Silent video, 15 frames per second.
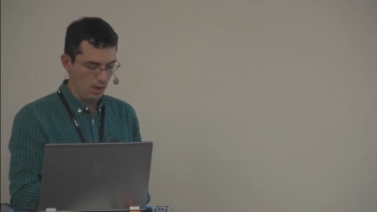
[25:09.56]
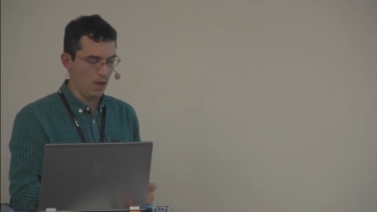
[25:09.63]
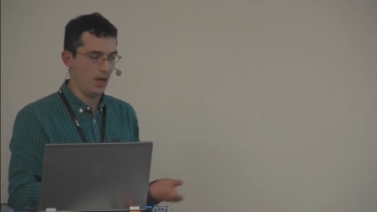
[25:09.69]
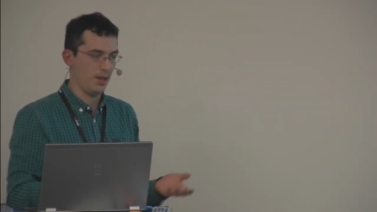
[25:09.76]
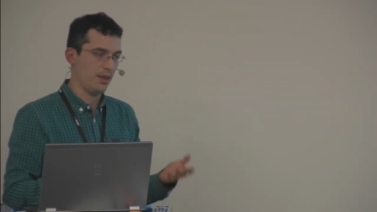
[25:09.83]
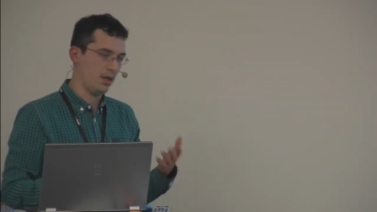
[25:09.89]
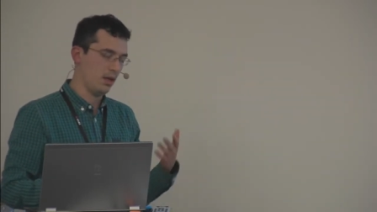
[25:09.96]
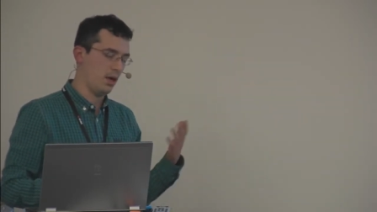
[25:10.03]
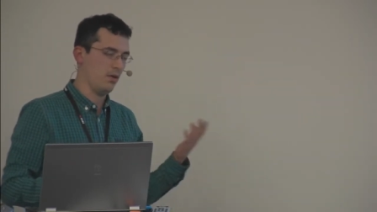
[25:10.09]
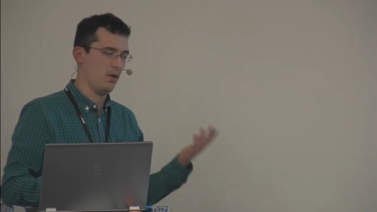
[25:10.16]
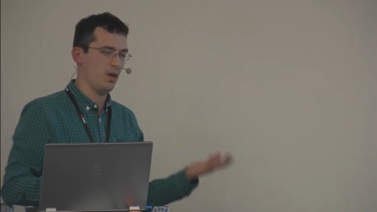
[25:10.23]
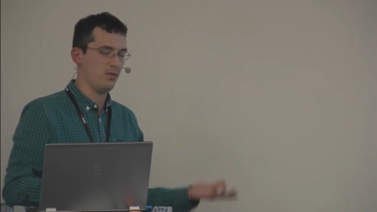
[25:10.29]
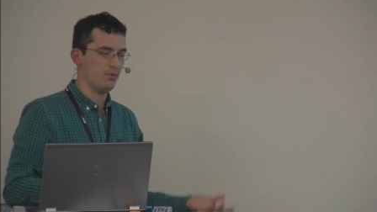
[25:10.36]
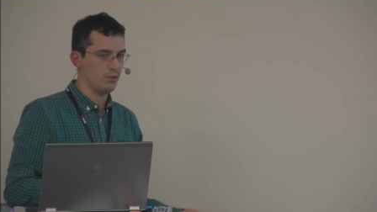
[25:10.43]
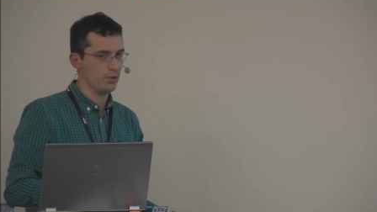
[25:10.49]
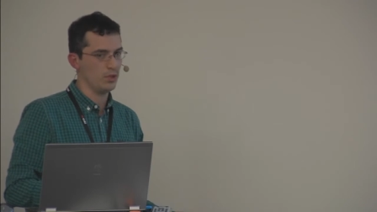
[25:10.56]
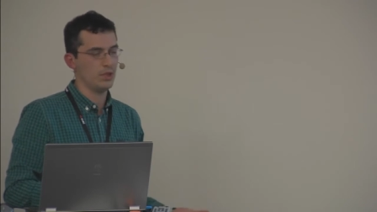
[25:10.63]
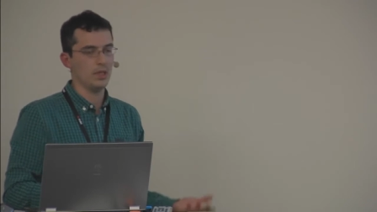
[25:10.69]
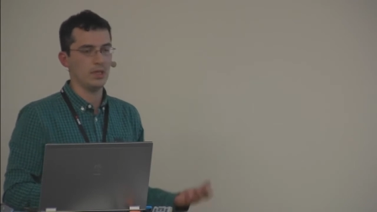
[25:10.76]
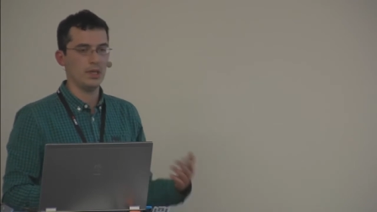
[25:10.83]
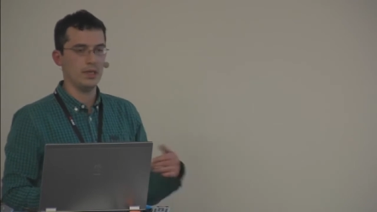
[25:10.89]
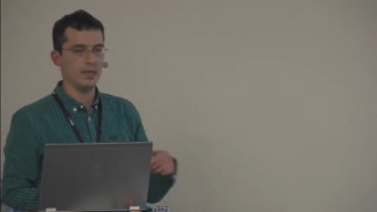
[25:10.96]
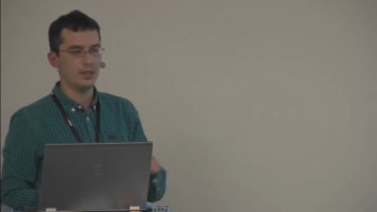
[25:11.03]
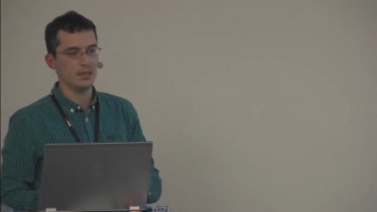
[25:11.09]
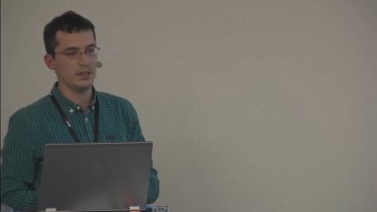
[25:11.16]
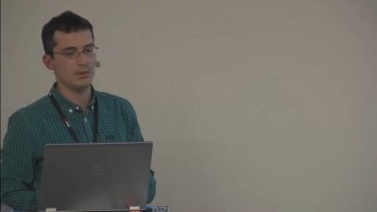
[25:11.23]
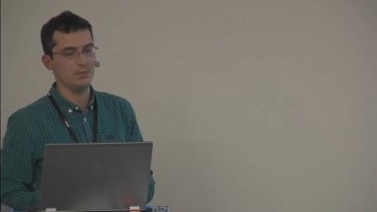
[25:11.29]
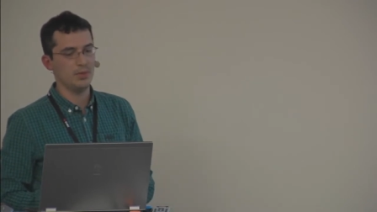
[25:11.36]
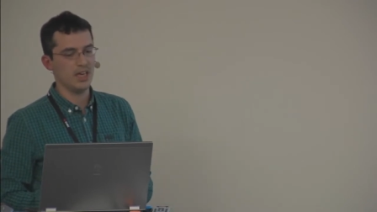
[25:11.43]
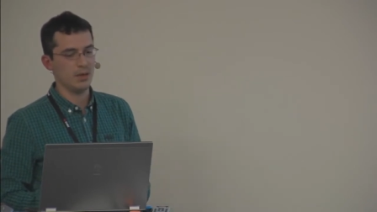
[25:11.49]
I think, uh, unfortunately, this has
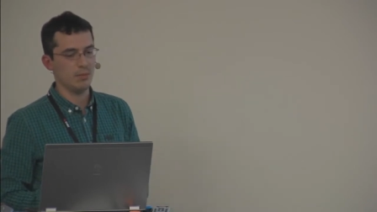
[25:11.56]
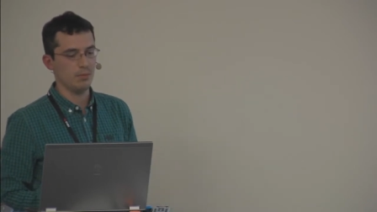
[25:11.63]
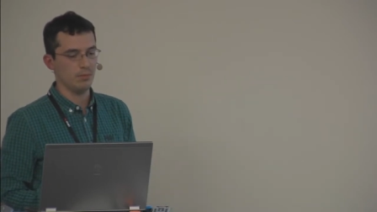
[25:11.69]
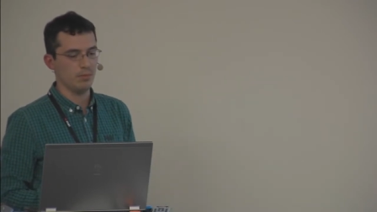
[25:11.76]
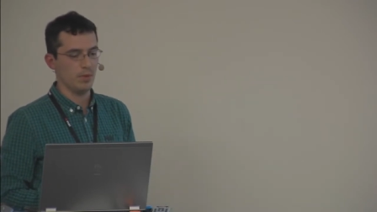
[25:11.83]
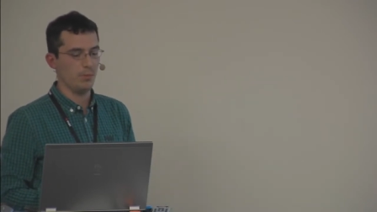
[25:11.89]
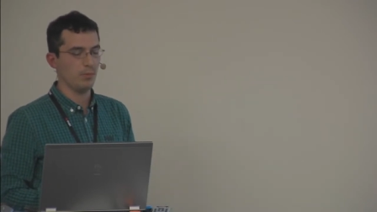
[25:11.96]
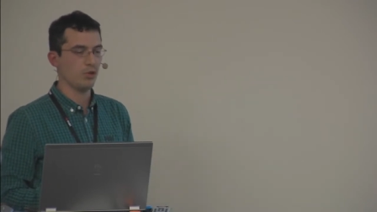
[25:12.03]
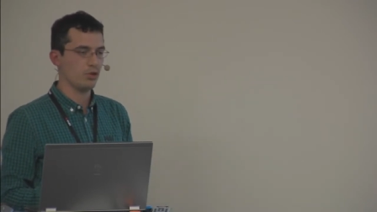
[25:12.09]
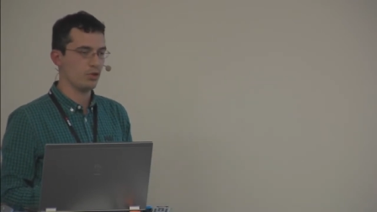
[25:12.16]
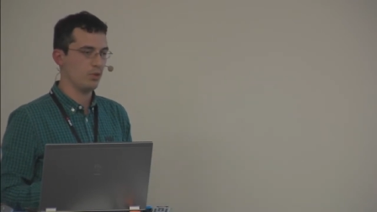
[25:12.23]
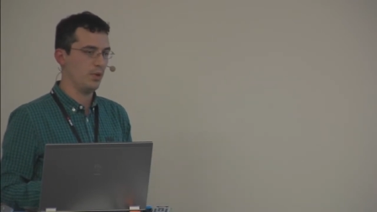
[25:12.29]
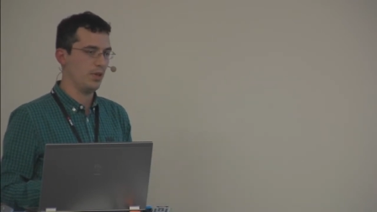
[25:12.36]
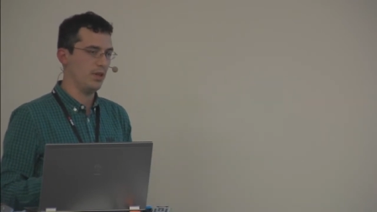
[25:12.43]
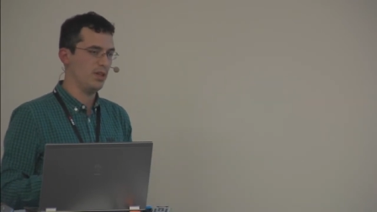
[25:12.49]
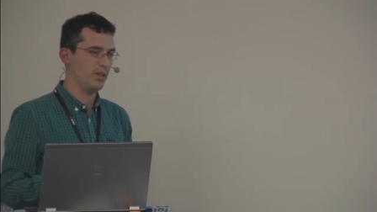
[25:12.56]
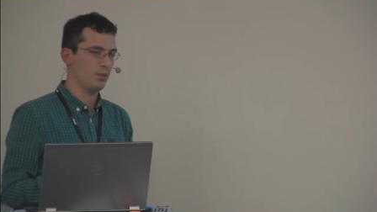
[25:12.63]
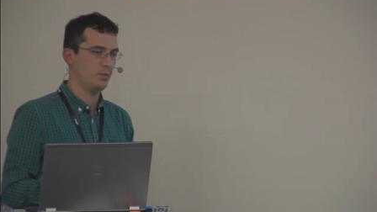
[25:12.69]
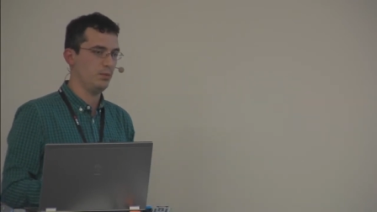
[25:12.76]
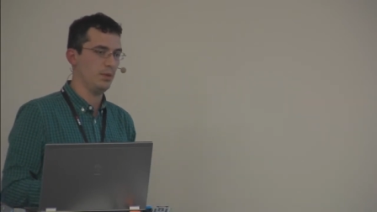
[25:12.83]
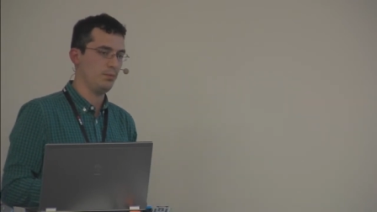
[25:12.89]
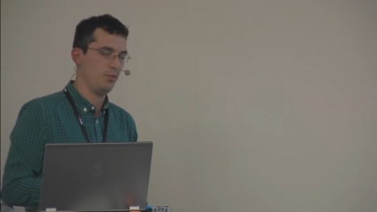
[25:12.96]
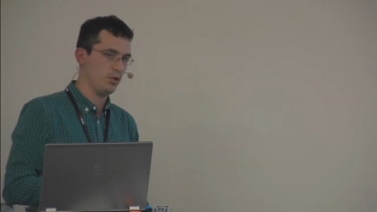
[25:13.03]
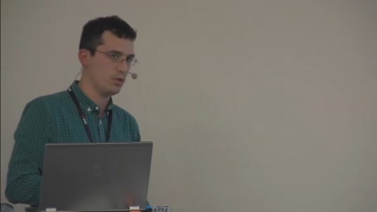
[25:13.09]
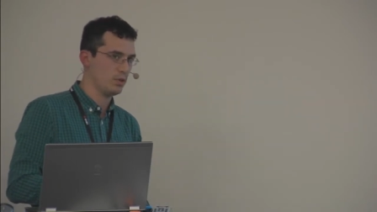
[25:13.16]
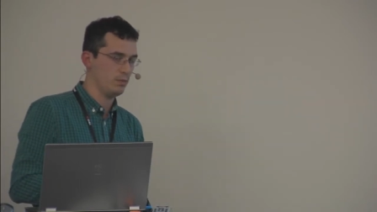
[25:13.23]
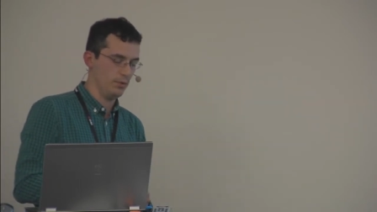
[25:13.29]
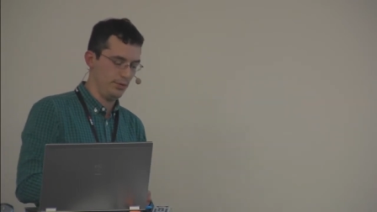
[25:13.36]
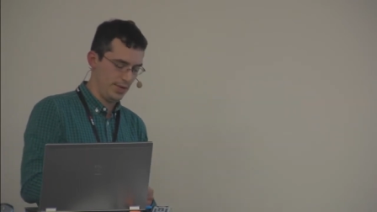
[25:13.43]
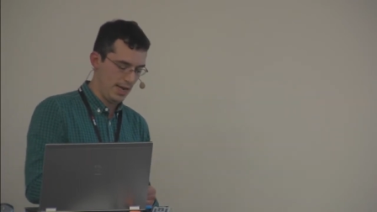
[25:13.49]
become, I'm not sure whether this would be
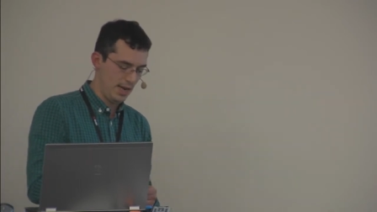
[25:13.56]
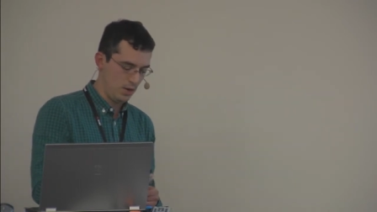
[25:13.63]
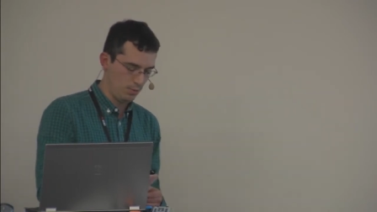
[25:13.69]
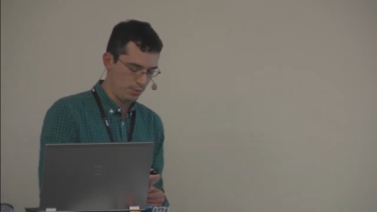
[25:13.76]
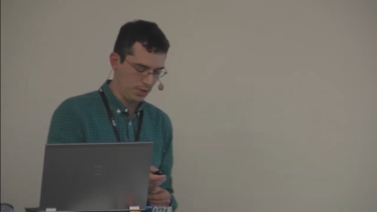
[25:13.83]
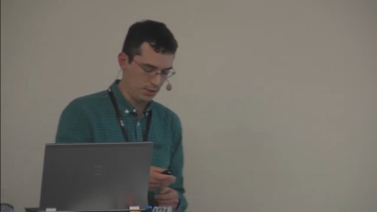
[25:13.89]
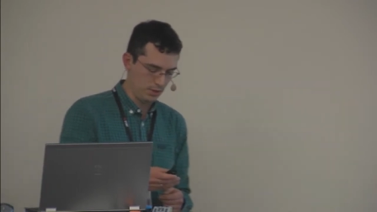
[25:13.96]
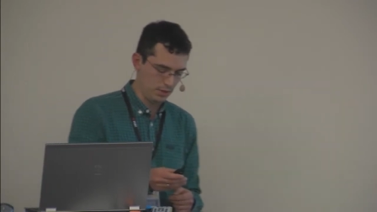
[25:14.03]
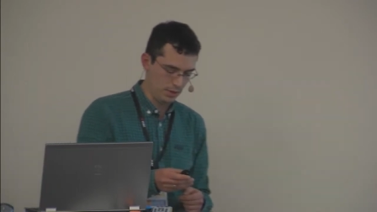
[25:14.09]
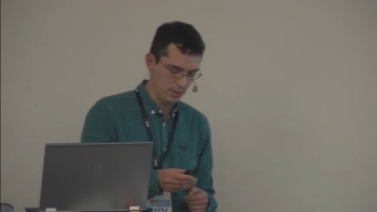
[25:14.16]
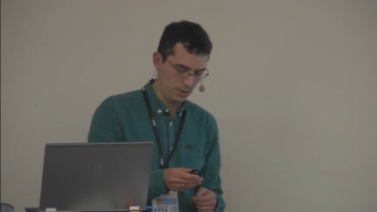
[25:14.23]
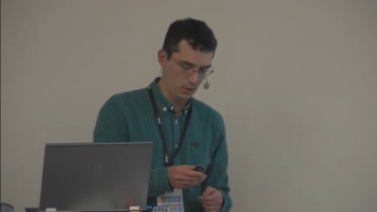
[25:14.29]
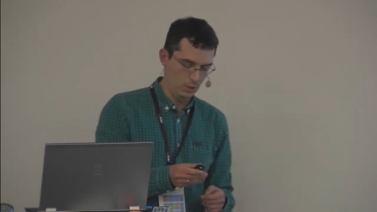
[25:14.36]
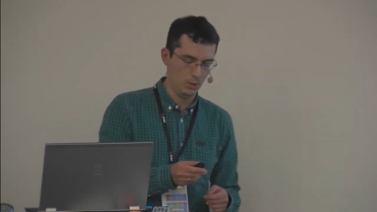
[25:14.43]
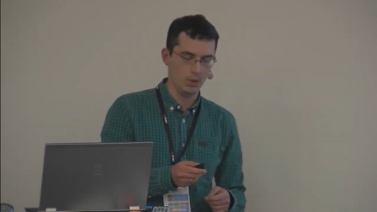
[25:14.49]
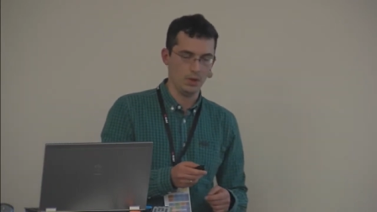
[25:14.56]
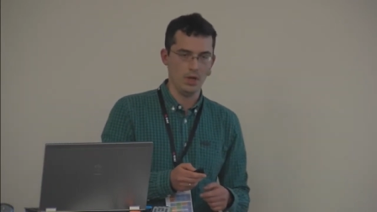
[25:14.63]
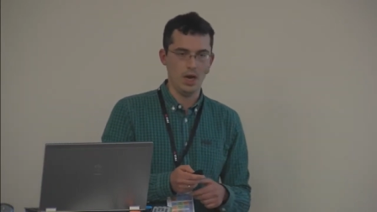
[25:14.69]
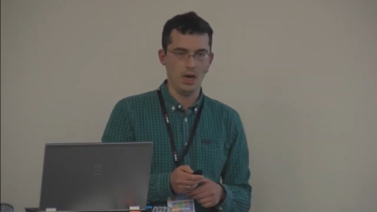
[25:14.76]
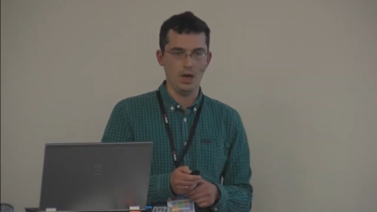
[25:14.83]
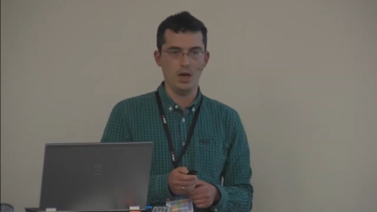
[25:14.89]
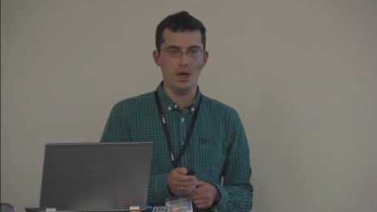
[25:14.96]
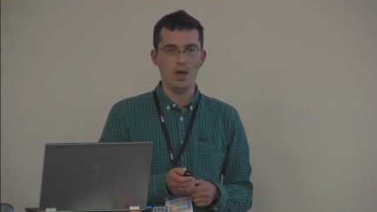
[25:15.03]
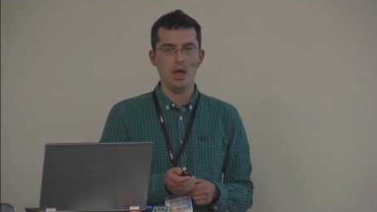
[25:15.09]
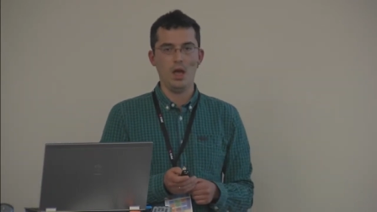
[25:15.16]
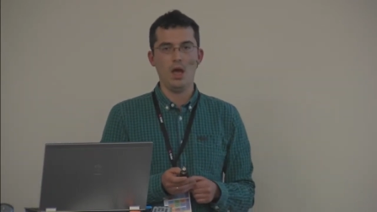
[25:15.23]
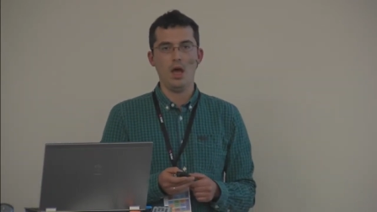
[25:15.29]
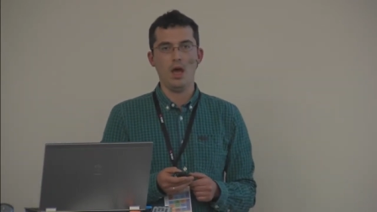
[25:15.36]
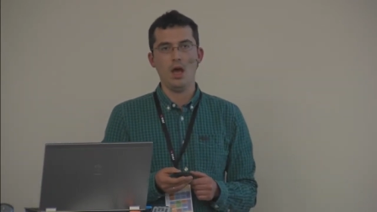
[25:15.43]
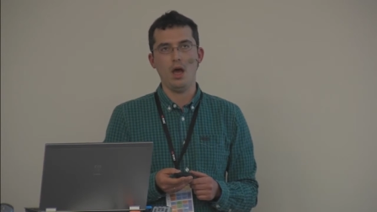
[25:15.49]
possible now because I think Google are
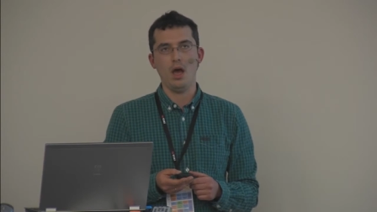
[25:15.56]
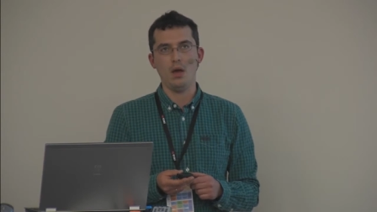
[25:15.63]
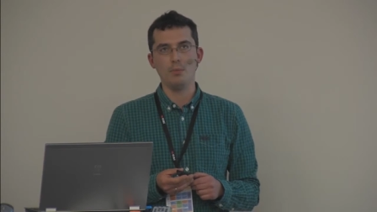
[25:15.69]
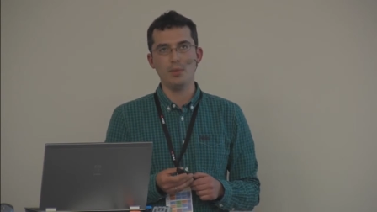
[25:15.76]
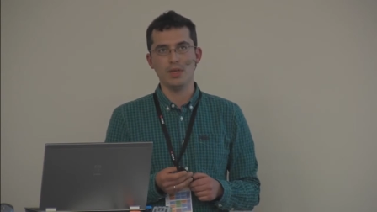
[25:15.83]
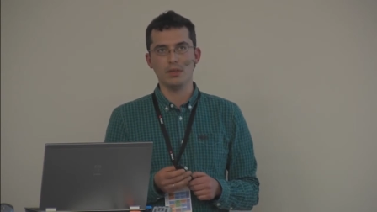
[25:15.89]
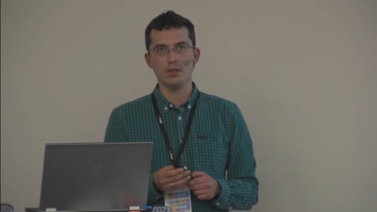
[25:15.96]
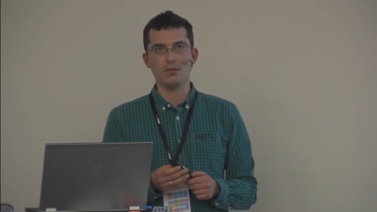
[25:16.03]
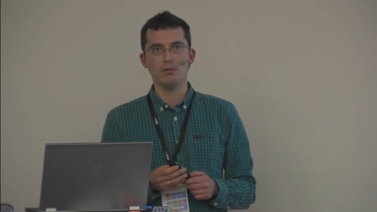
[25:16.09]
a bit,